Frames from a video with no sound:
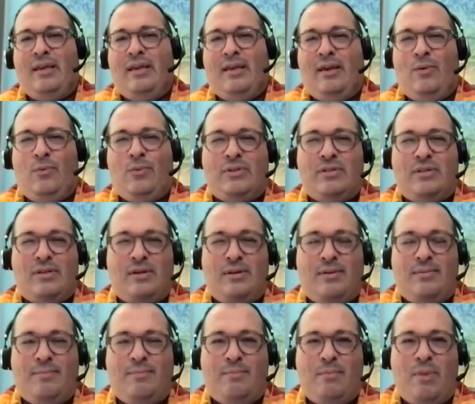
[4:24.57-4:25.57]
It was
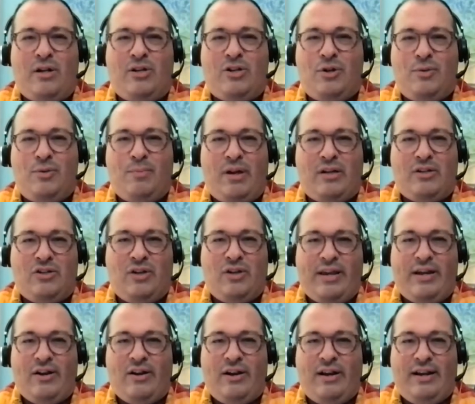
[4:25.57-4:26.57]
much, much
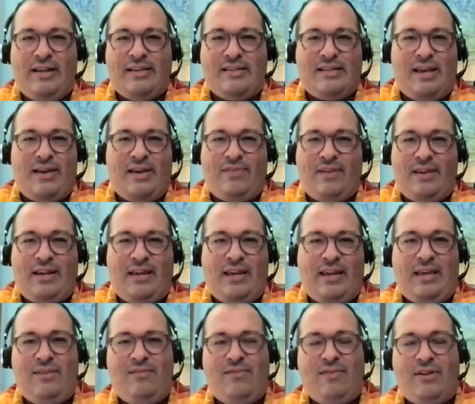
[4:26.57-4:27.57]
later in his life that he
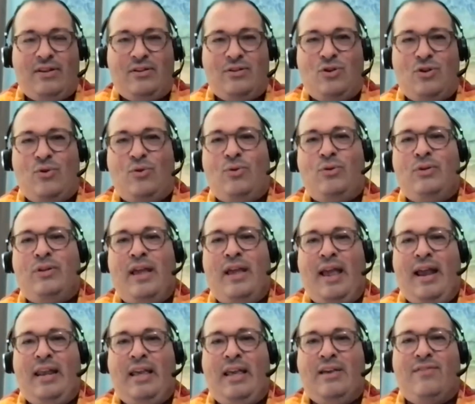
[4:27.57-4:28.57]
even told
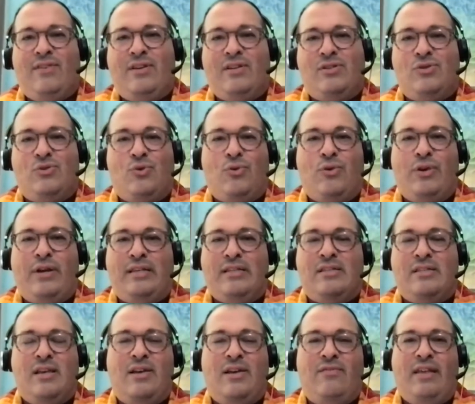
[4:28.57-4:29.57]
any of us
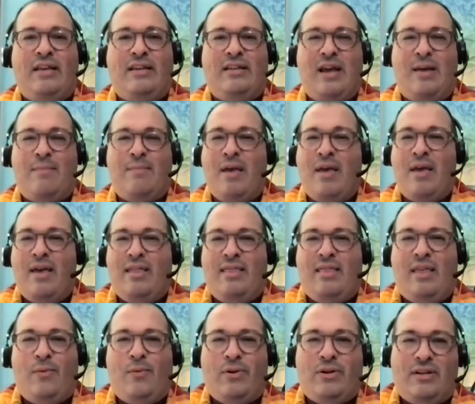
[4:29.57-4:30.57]
stories of that time.
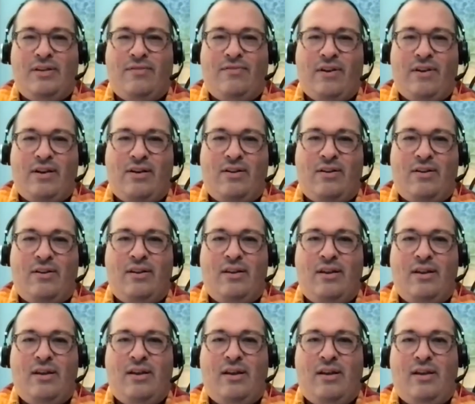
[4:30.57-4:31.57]
They were difficult
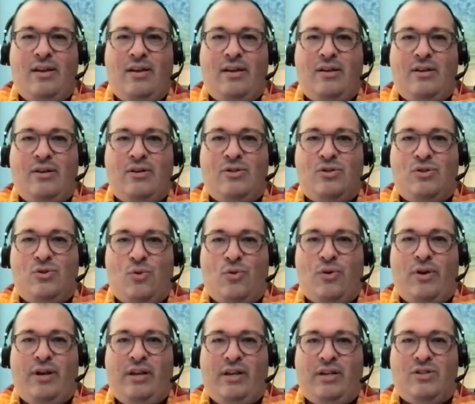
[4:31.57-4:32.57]

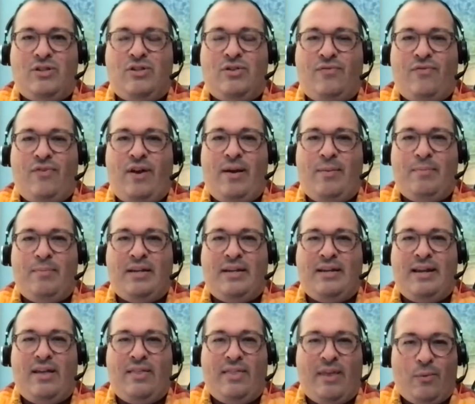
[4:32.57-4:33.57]
stories for him to
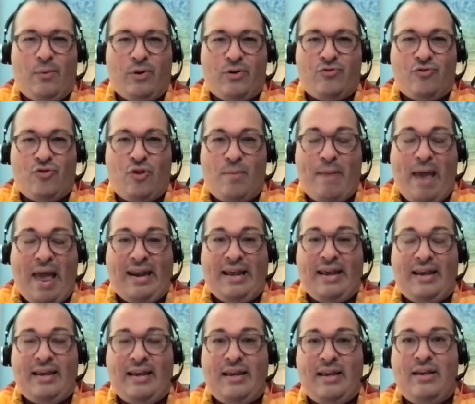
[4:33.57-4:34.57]
tell. They were
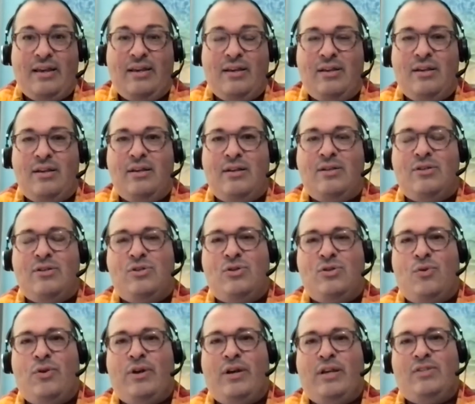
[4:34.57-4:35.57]
traumatic
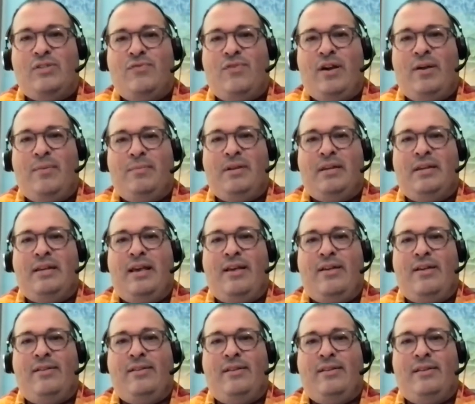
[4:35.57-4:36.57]
stories for him to tell.